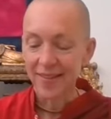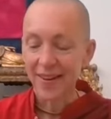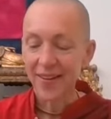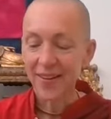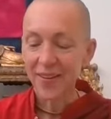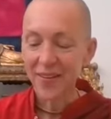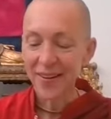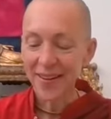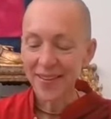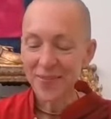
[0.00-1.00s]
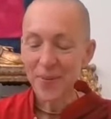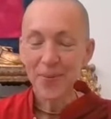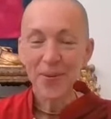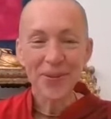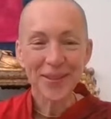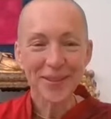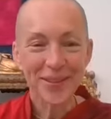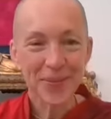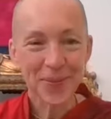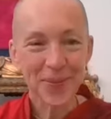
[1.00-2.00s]
I remember
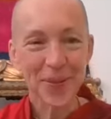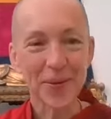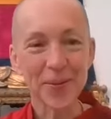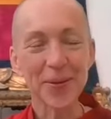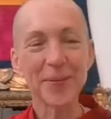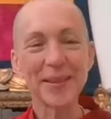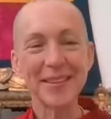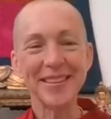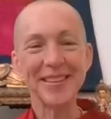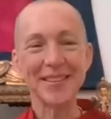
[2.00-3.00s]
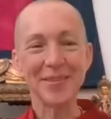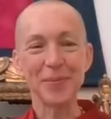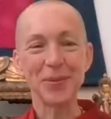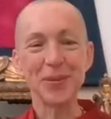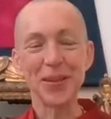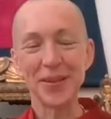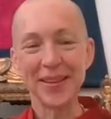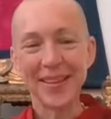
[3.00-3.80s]
once, one of my teachers in Bhutan,